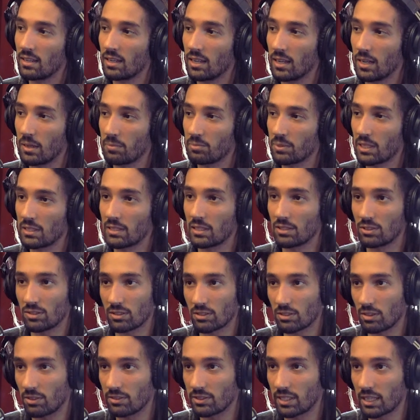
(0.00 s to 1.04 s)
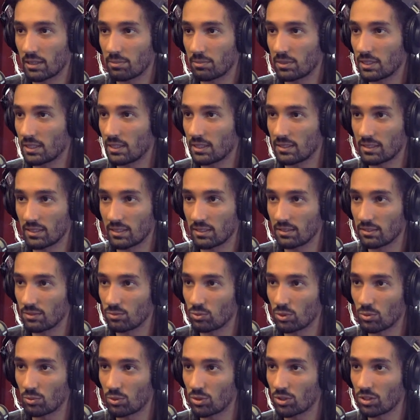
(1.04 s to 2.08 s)
then they just contact me and then
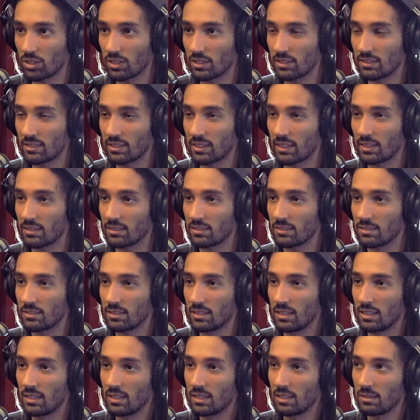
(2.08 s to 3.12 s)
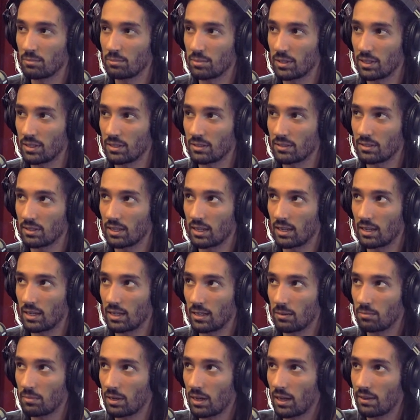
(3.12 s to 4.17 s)
we work on it together. But
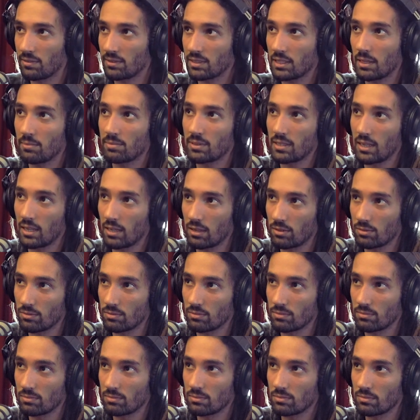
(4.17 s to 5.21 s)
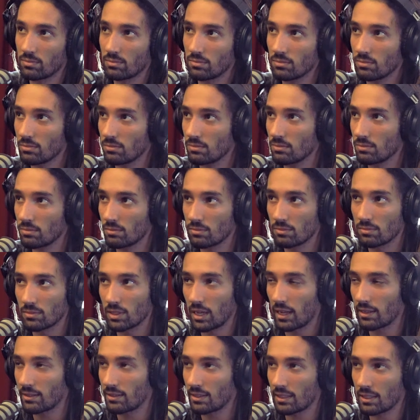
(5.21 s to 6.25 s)
I've stepped down.
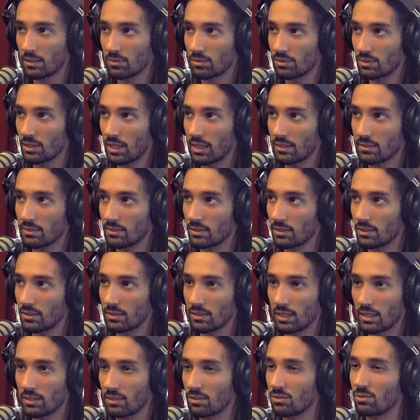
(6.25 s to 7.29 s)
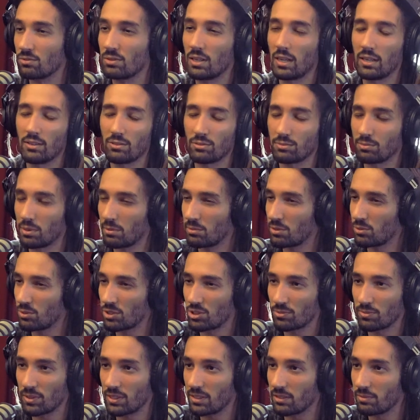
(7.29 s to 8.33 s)
I think it was last year. I don't remember
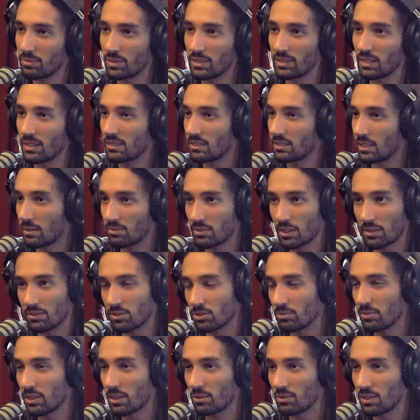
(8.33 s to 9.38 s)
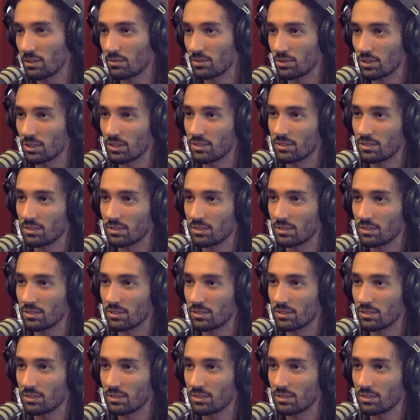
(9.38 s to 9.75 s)
which month, but I stepped down to make way for